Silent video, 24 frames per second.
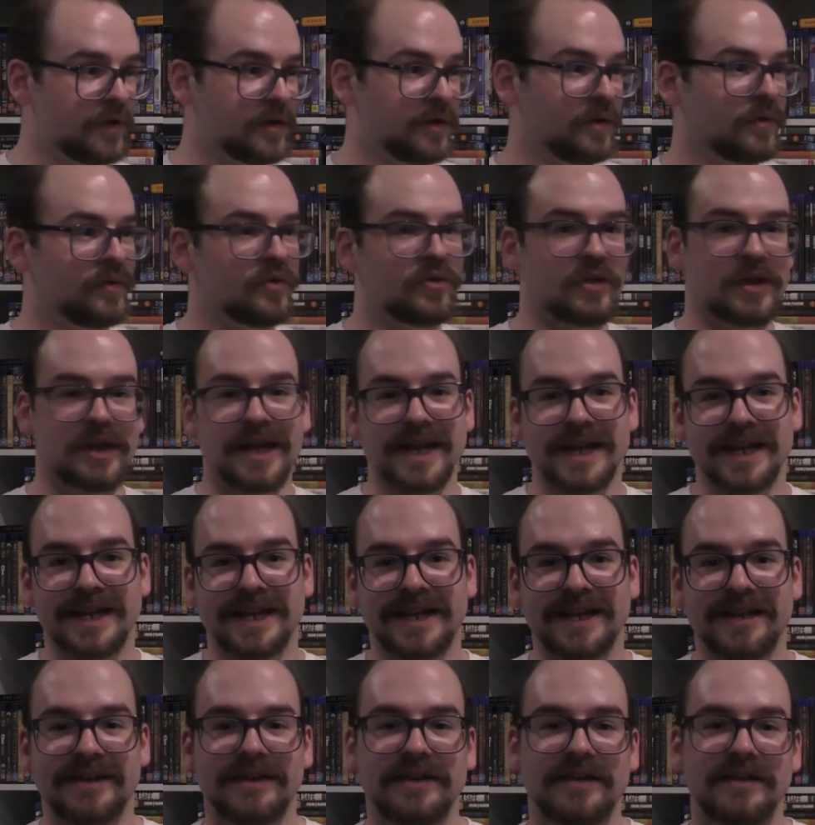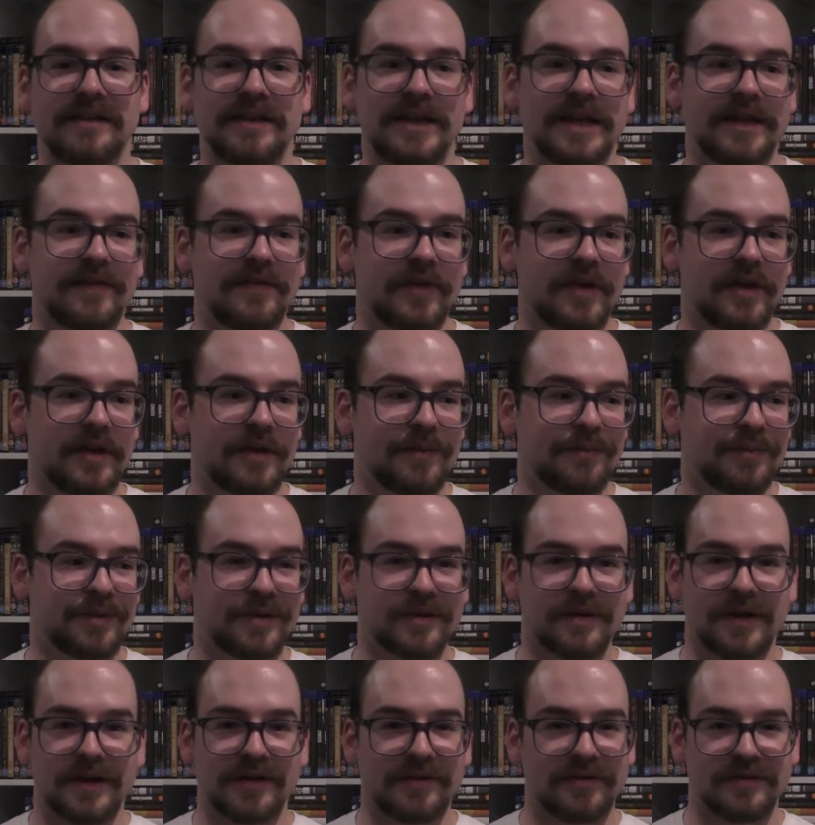I usually get it connected to the TV,
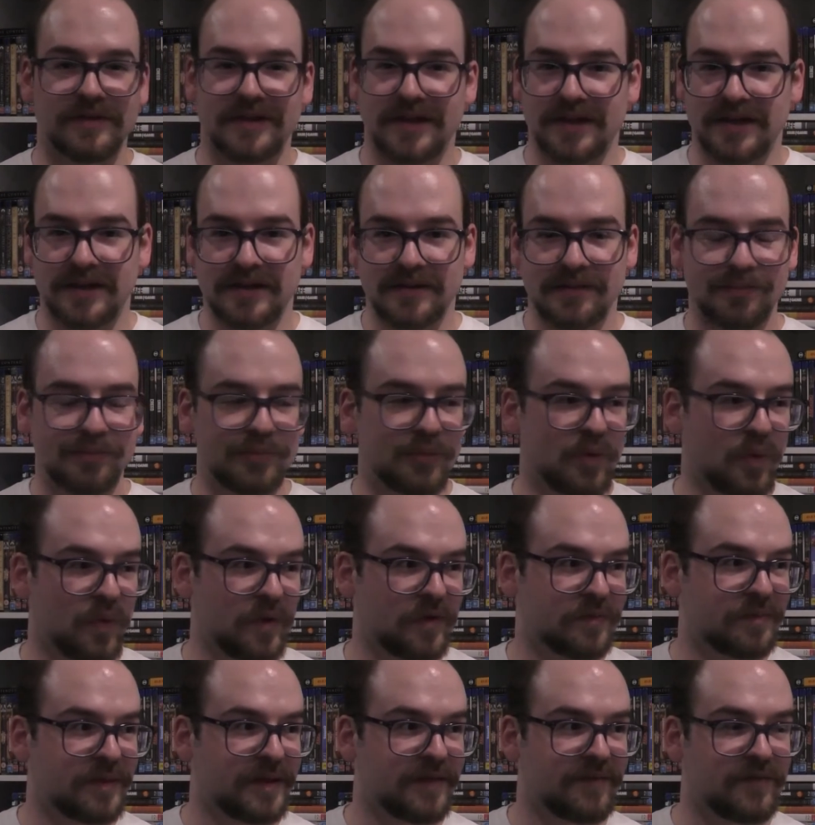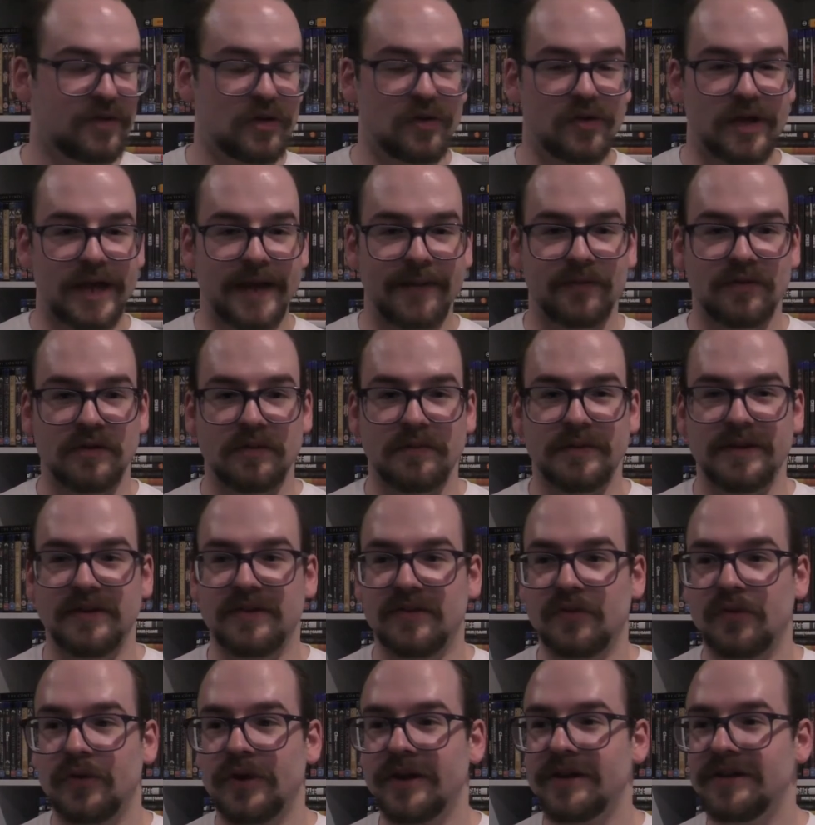but I don't like always playing video games on the big
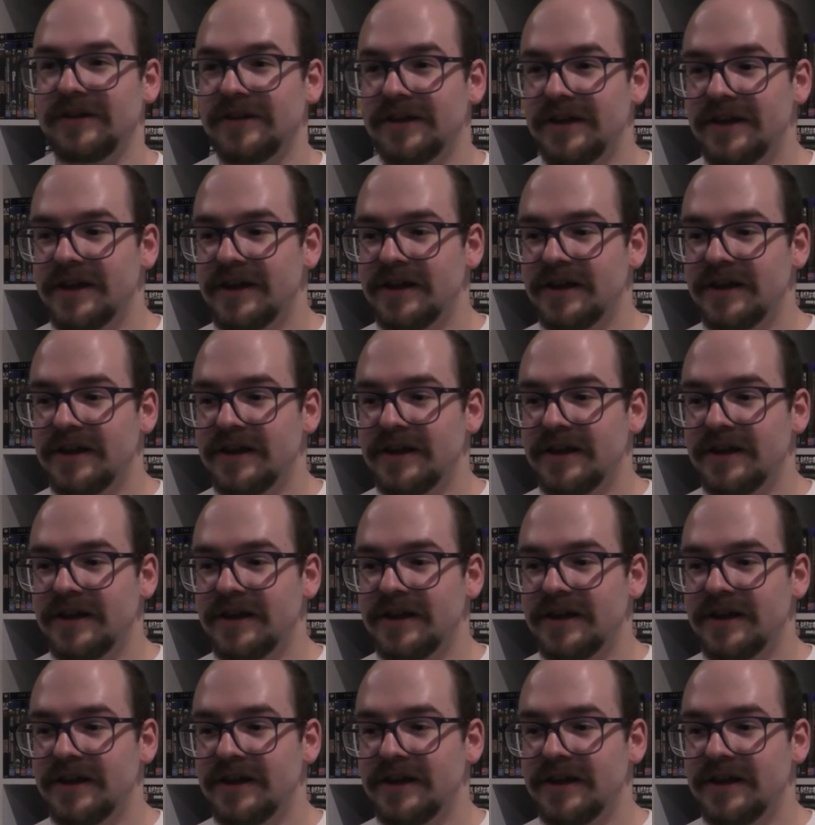screen.